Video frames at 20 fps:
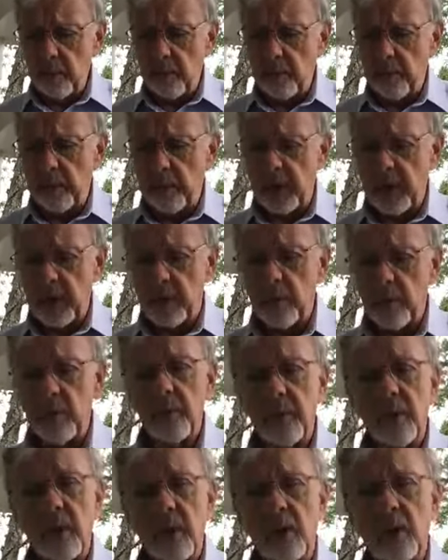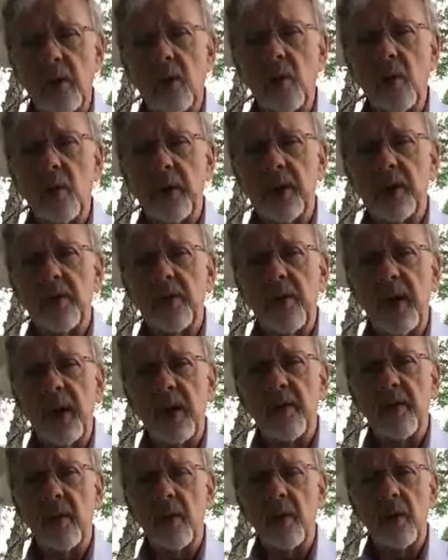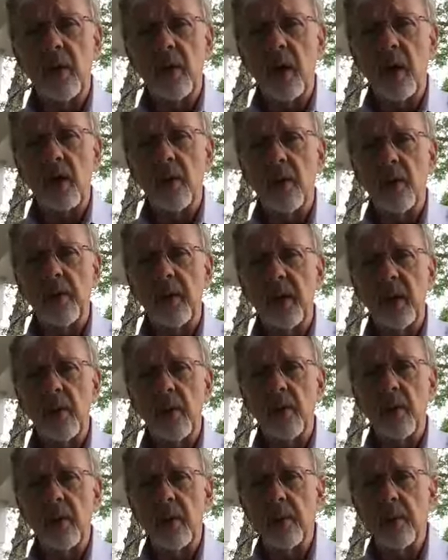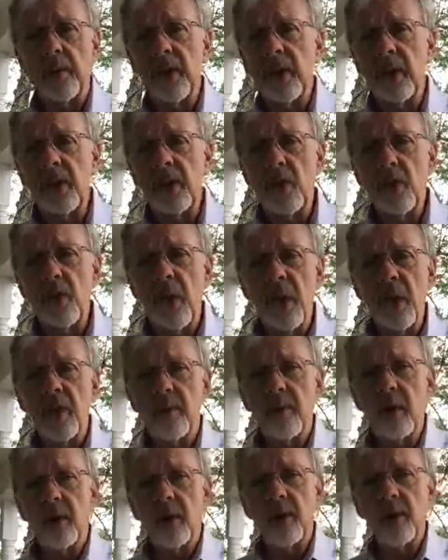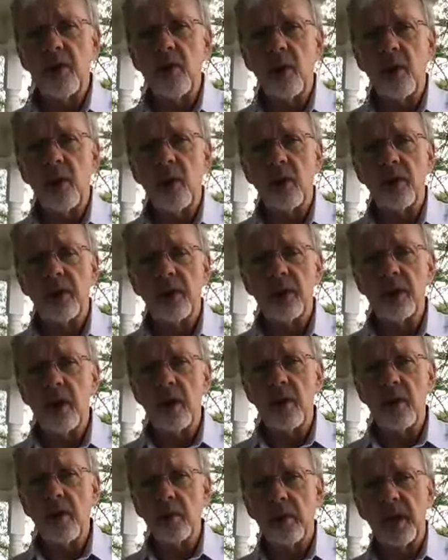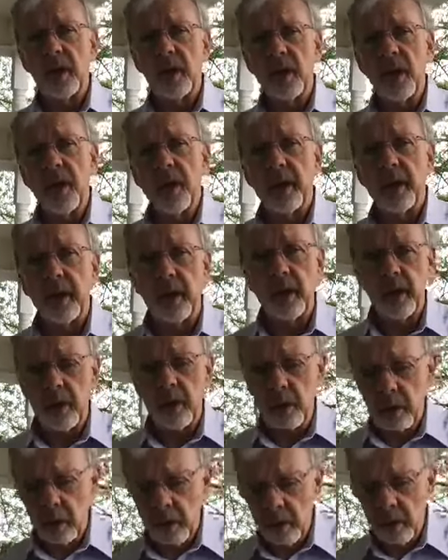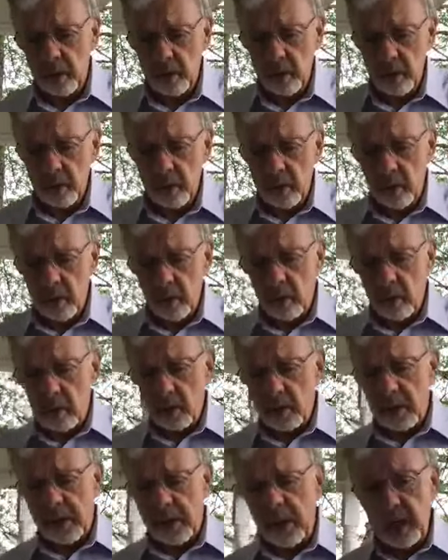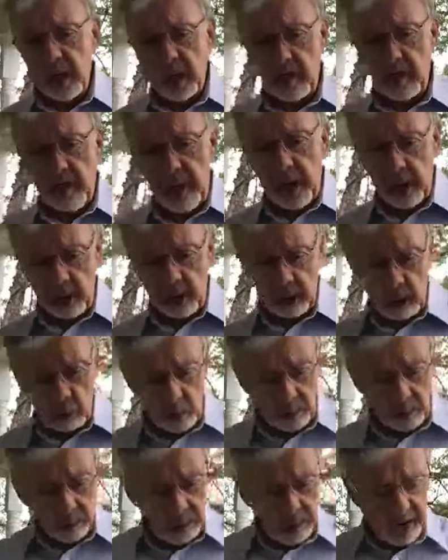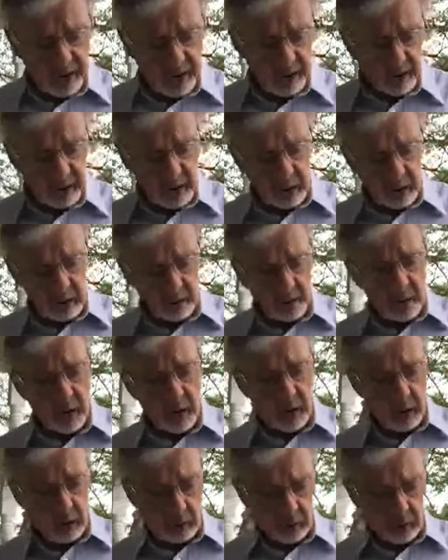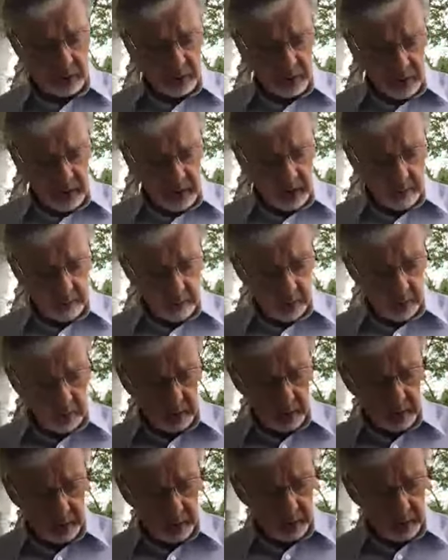But the glories of heaven are not going to be anywhere. There'll be a new heaven and new earth. It's not going to be like here. So I think about going back then to Paul's statement